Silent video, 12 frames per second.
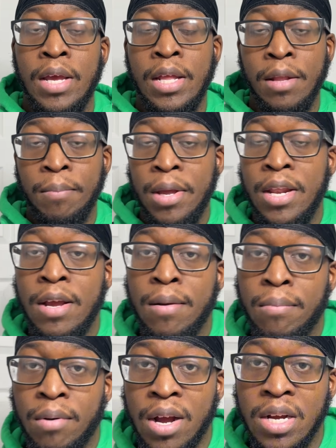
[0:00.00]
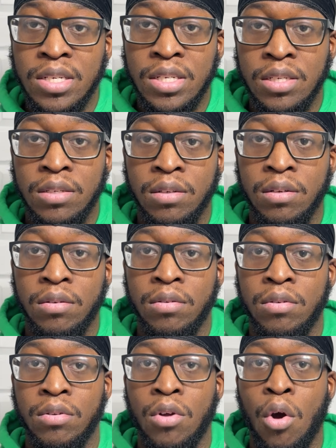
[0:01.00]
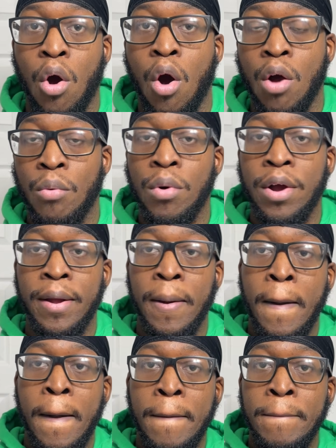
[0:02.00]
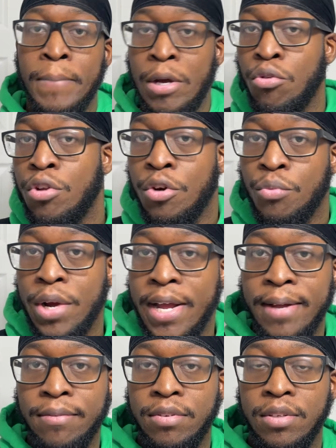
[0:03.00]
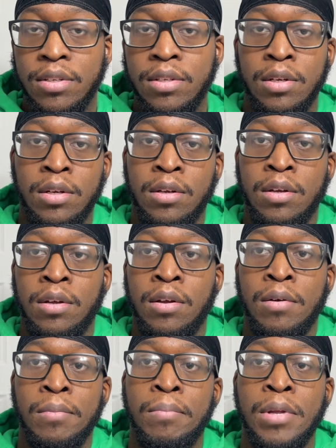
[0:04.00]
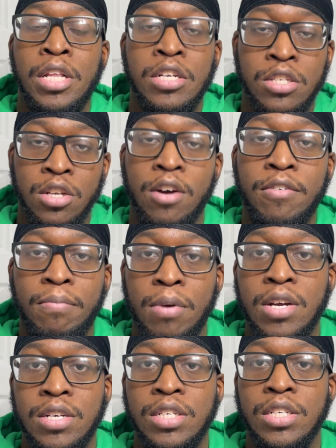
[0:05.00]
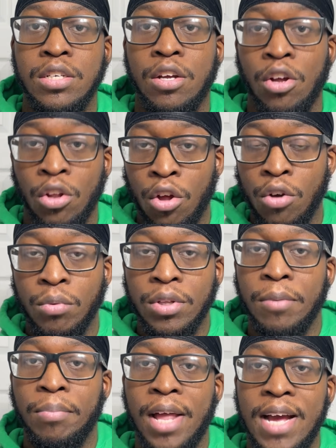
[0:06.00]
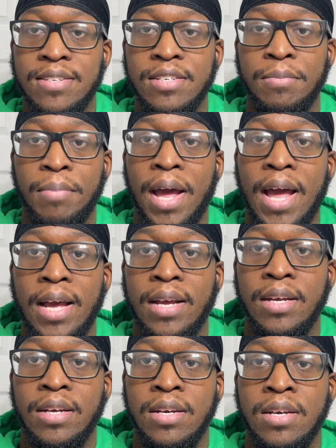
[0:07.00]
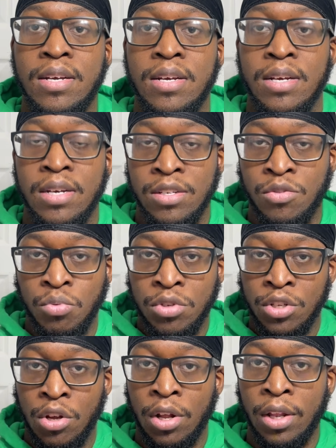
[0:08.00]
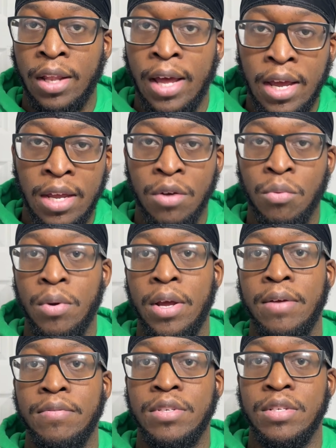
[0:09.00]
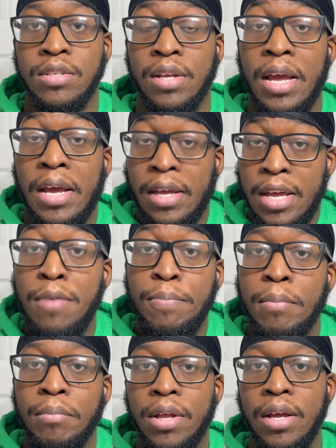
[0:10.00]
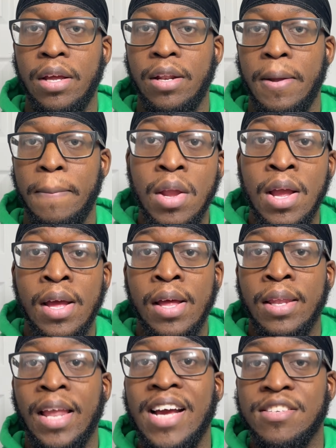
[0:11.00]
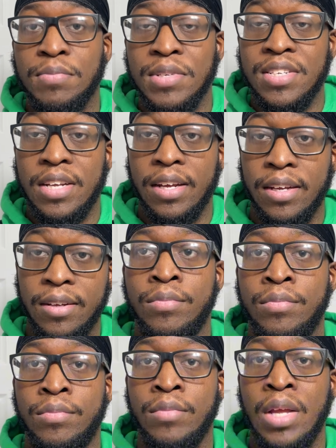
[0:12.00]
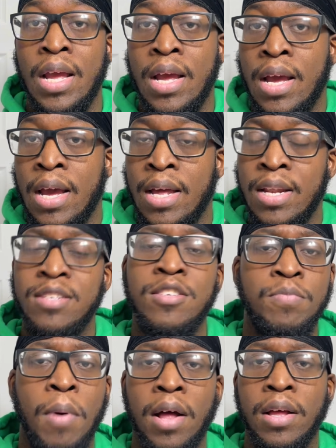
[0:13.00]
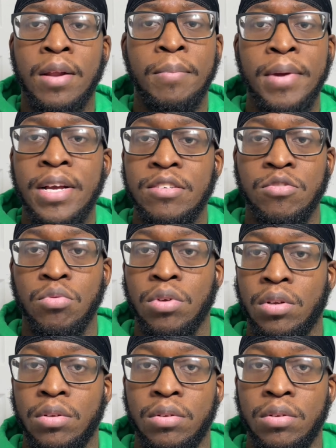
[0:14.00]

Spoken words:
and the medium brush are what build your waves, but the soft brush along with the plastic bag is what's going to lay your waves and keep them laid. Last mistake, and this is probably the biggest one.